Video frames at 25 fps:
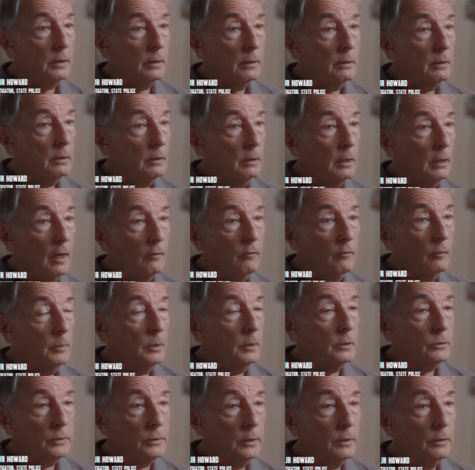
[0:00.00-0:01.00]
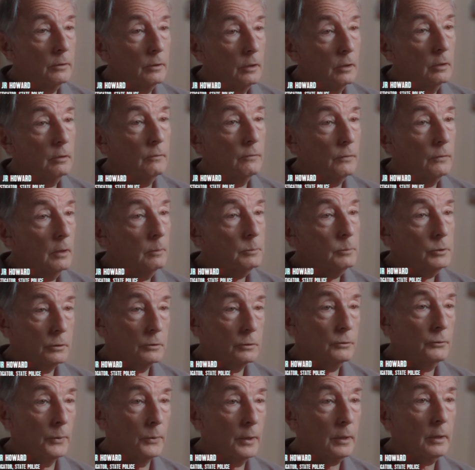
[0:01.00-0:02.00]
that haven't been seen or heard from
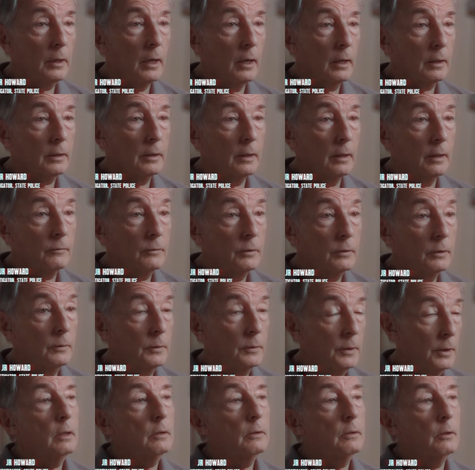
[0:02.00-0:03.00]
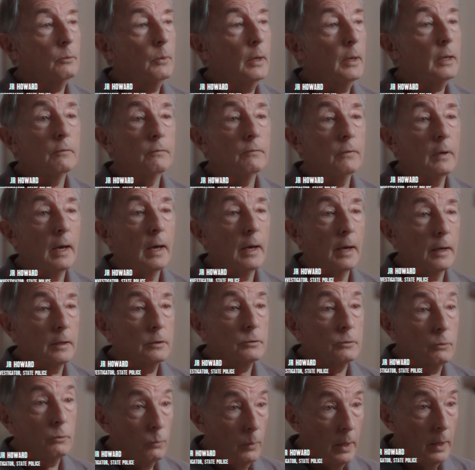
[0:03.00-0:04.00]
since 3 o'clock in the afternoon. The red
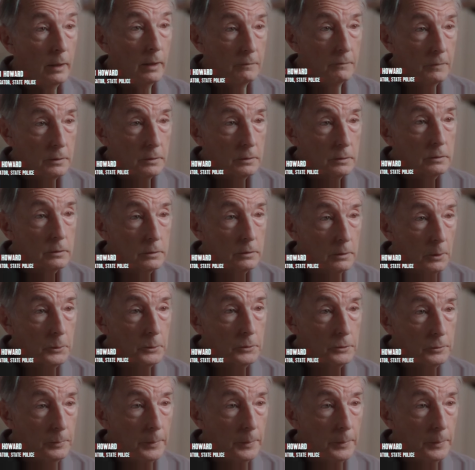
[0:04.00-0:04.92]
flags are waving, so